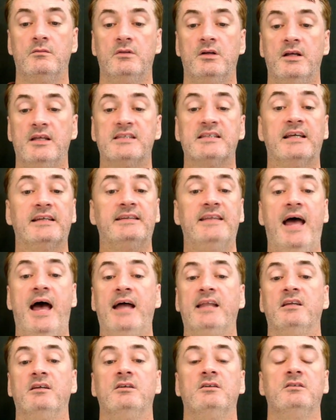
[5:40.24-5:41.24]
it's like that.
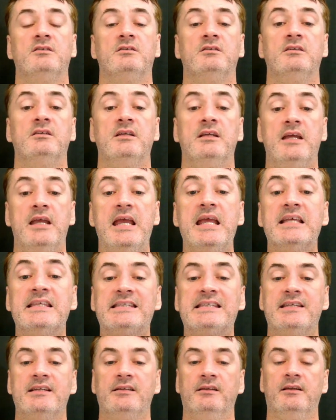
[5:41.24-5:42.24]

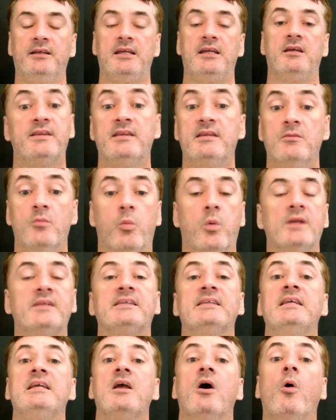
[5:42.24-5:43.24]
Instantly, what's
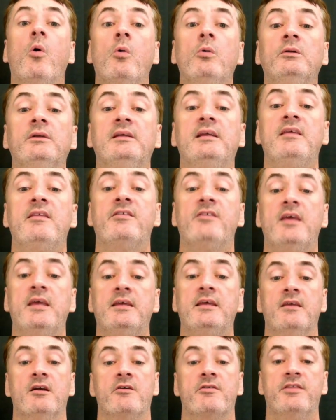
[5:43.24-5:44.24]
the only thing
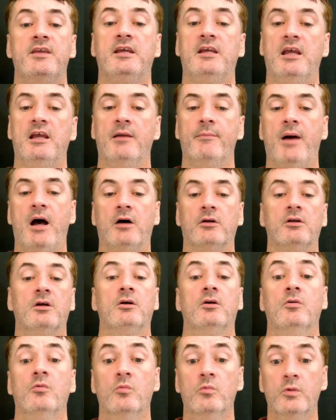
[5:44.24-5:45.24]
they're thinking about?
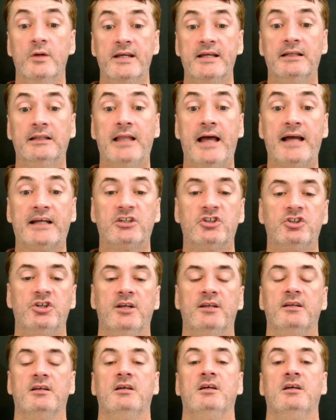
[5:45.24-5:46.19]
Re-election.